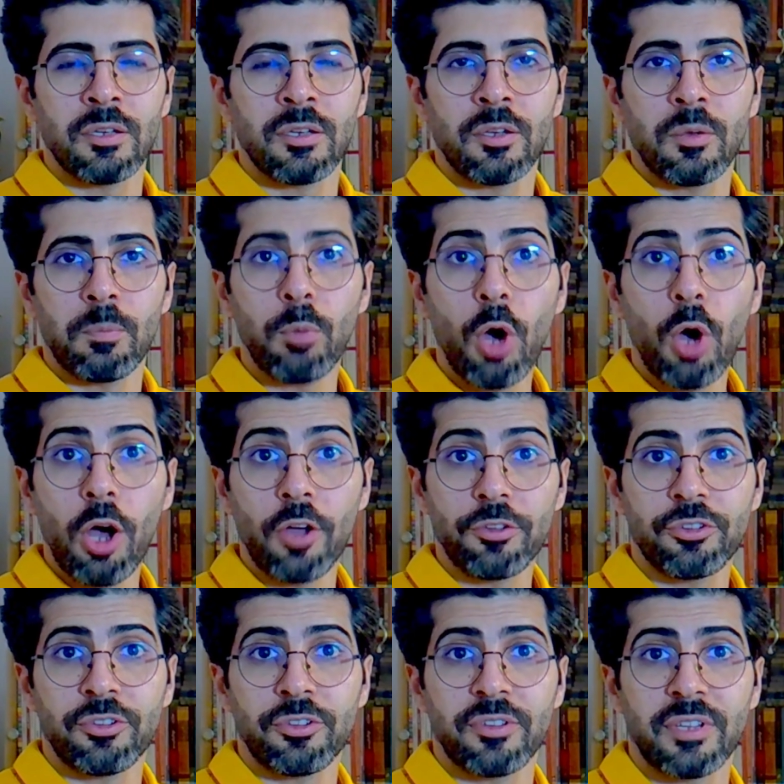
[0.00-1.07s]

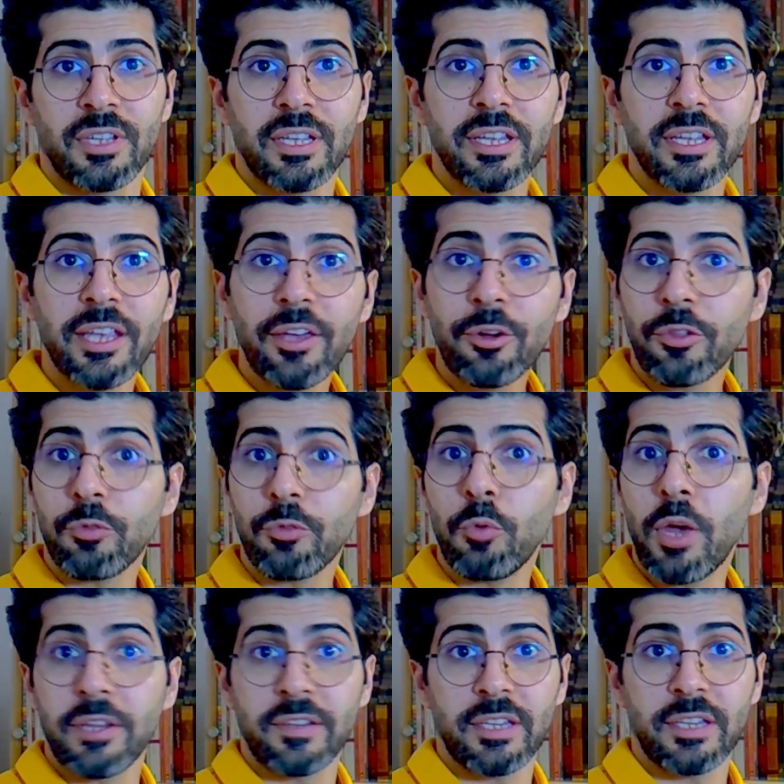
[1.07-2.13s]
But here is where
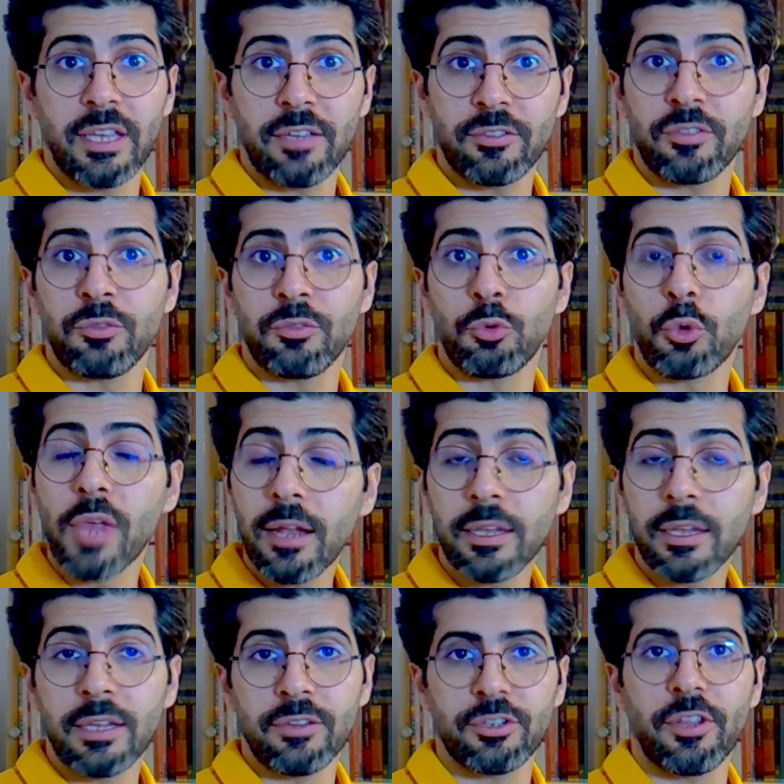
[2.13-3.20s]
it gets really
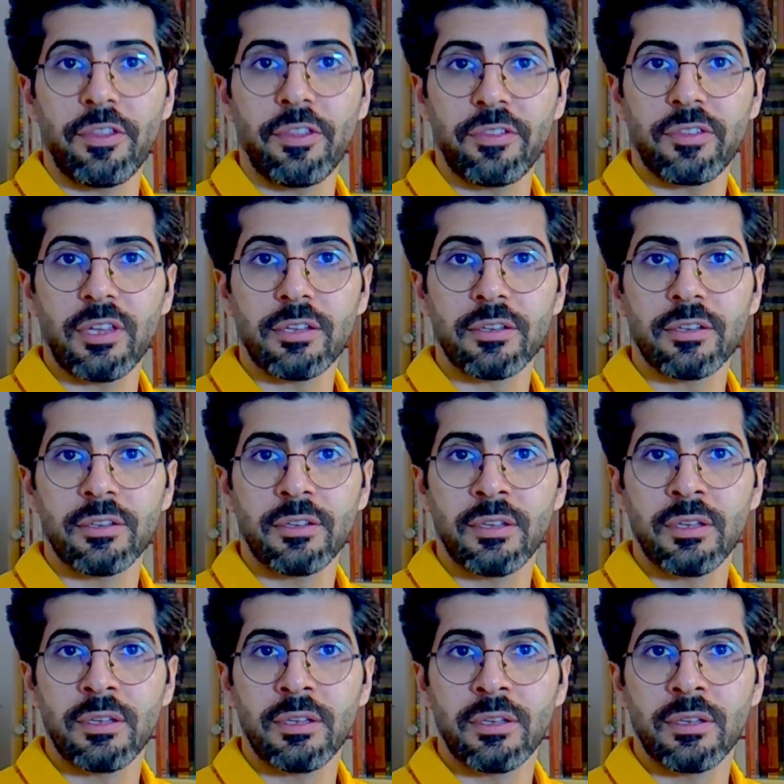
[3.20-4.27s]
interesting.
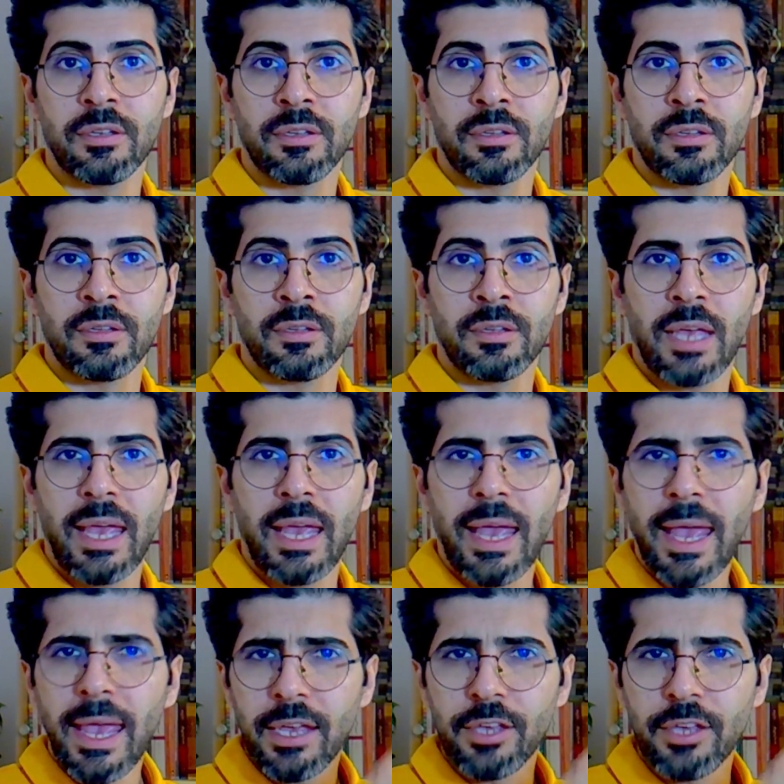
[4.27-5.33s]

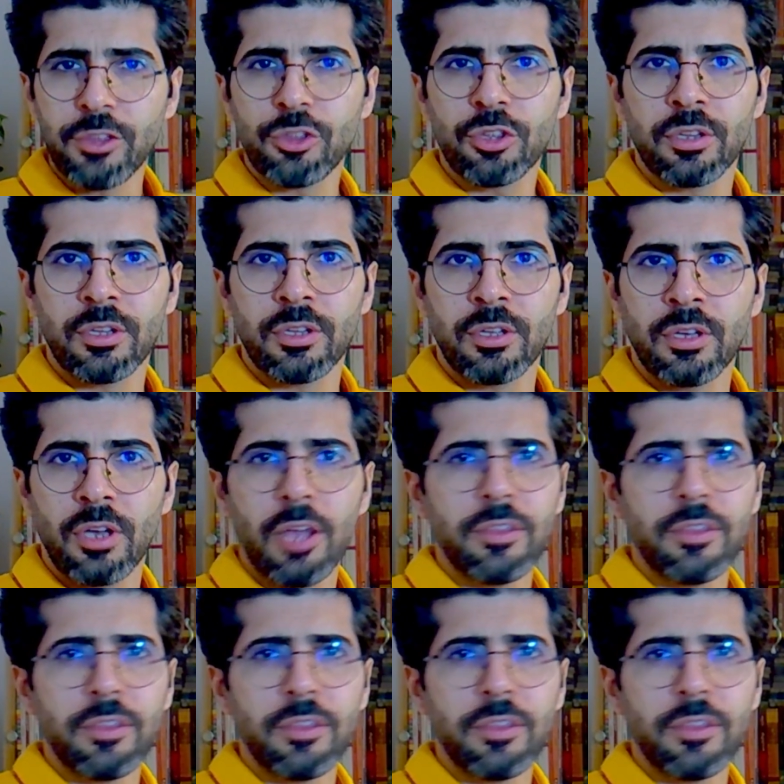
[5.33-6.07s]
Age on the